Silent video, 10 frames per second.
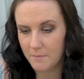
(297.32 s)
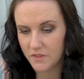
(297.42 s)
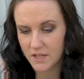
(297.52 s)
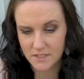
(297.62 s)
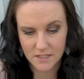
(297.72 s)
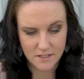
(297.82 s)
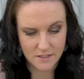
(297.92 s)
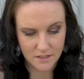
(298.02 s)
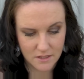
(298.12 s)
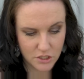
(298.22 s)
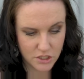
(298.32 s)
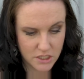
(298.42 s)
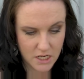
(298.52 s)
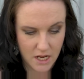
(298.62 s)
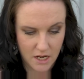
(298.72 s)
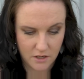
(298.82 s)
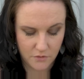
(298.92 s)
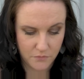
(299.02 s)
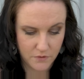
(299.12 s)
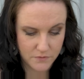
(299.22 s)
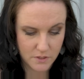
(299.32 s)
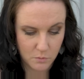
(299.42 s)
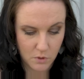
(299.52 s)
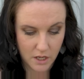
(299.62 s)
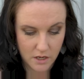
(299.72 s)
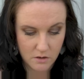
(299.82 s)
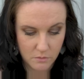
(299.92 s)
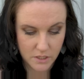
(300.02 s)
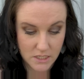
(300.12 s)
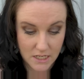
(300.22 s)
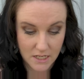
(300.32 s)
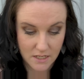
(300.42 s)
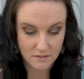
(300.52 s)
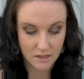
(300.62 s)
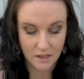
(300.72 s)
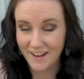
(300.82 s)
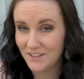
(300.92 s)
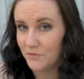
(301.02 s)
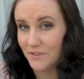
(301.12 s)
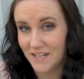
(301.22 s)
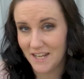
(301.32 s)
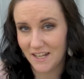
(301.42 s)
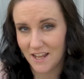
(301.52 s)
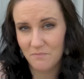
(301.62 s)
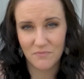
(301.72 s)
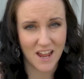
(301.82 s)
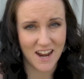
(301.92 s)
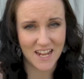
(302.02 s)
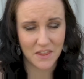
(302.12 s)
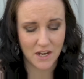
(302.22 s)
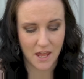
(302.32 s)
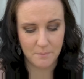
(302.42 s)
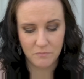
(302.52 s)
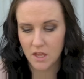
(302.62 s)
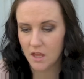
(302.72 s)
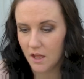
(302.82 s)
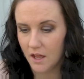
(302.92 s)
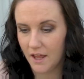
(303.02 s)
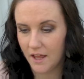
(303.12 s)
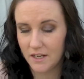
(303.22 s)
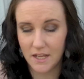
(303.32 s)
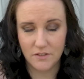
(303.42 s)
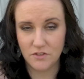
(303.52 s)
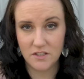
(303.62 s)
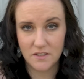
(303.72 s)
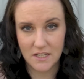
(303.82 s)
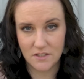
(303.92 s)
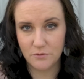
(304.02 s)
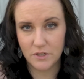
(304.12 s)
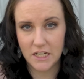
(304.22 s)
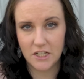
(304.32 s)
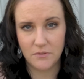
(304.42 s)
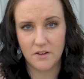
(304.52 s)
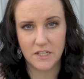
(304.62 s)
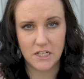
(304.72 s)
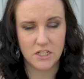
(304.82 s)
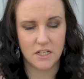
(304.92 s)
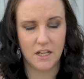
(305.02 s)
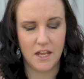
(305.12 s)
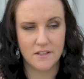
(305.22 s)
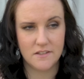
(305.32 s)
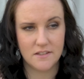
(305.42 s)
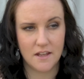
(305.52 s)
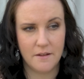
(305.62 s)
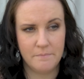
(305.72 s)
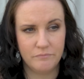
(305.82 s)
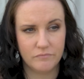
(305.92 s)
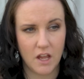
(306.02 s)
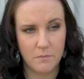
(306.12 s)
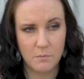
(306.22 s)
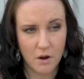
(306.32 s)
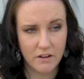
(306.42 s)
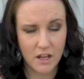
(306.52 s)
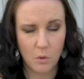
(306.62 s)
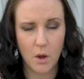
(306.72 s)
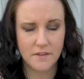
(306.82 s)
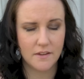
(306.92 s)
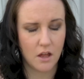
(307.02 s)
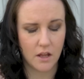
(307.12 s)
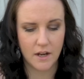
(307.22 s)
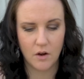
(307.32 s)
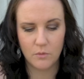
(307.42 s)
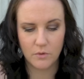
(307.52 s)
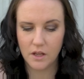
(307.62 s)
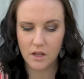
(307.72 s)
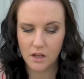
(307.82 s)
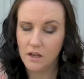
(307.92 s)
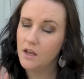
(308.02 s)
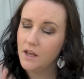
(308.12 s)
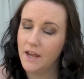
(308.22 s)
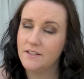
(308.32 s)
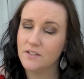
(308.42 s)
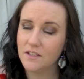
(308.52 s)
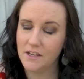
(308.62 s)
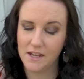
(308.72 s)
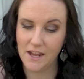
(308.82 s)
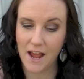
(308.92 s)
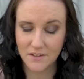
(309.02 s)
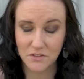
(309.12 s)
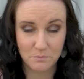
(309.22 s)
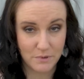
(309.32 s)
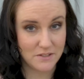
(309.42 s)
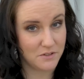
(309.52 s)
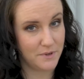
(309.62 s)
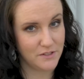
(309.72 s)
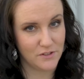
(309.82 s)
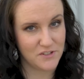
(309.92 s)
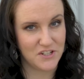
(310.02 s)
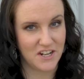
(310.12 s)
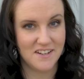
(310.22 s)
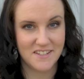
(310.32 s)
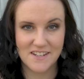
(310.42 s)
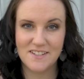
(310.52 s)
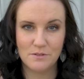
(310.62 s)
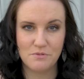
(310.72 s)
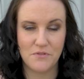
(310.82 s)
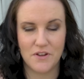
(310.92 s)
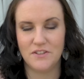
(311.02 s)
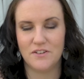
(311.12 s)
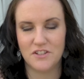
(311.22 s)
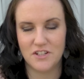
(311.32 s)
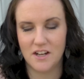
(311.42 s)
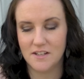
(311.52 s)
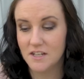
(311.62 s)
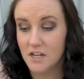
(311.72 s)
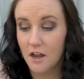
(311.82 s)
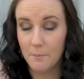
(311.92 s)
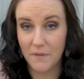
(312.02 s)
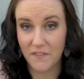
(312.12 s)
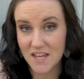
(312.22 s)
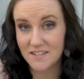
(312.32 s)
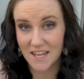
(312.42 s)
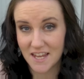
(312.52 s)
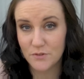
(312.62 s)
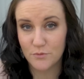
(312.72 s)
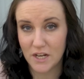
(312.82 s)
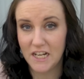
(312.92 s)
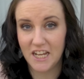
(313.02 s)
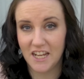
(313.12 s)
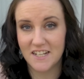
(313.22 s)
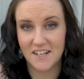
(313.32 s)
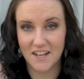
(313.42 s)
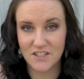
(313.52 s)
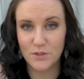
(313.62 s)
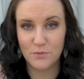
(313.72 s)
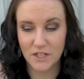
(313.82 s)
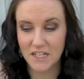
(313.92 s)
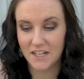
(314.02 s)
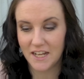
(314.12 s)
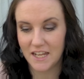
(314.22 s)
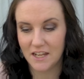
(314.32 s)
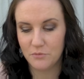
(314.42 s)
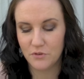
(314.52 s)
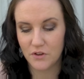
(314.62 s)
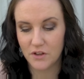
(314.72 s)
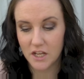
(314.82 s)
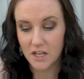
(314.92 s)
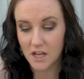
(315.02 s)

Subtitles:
This is in the shade 51, which is light vanilla. I like the name. It's a really good foundation. I've been wearing it quite a lot. Now, it hasn't beaten my Dr. Jart. I still prefer Dr. Jart, but this is really good. I do really like it. For